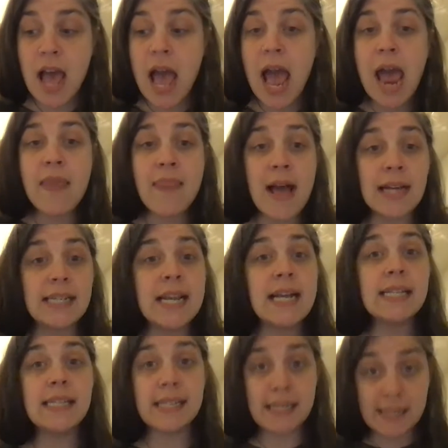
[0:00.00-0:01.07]
And that
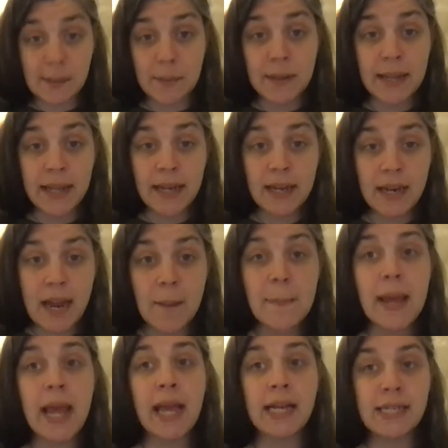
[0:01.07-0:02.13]
takes discipline and
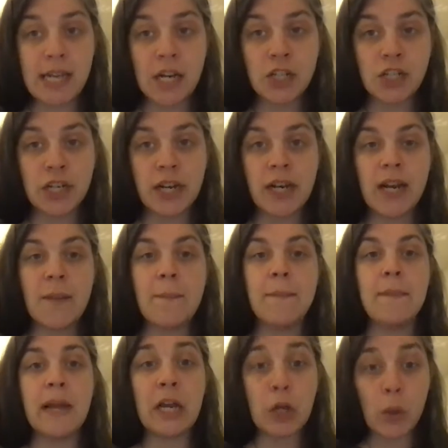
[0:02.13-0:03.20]
paying attention and
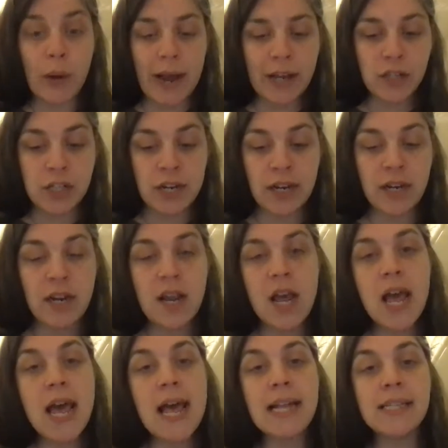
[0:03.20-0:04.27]
in correction.
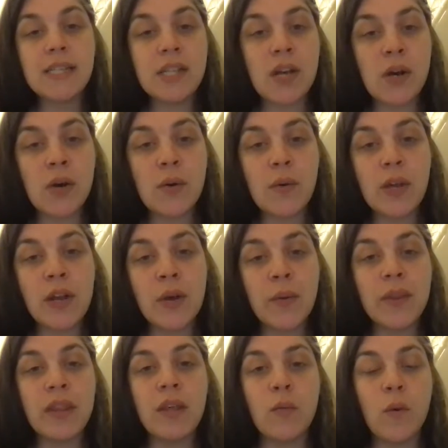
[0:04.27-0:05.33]
And so,
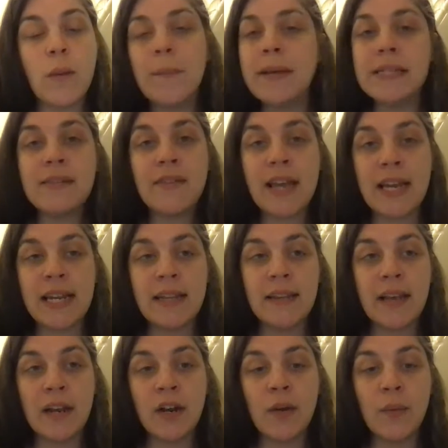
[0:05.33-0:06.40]
with one piece of candy
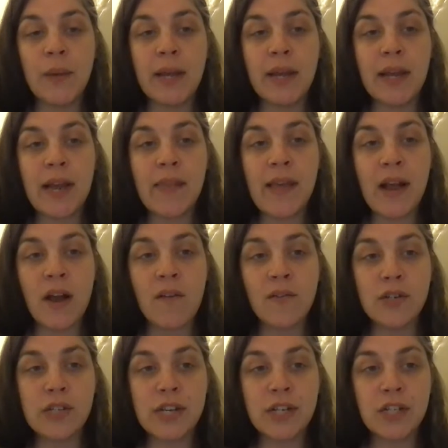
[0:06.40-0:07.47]
later, we in that
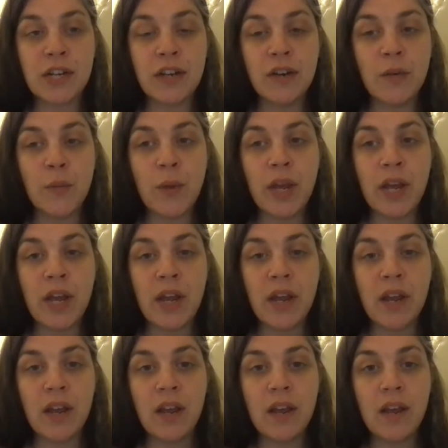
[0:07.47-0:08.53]
conversation, we
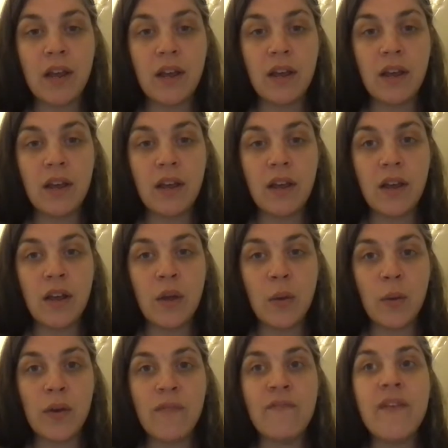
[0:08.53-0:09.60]

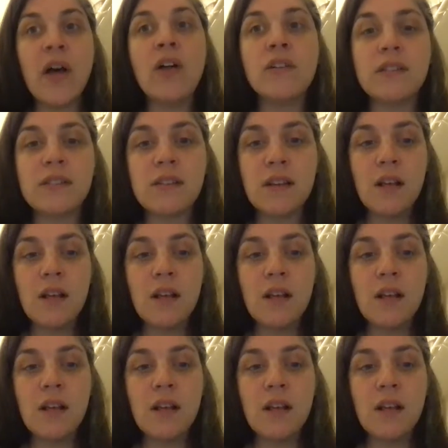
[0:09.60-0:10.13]
felt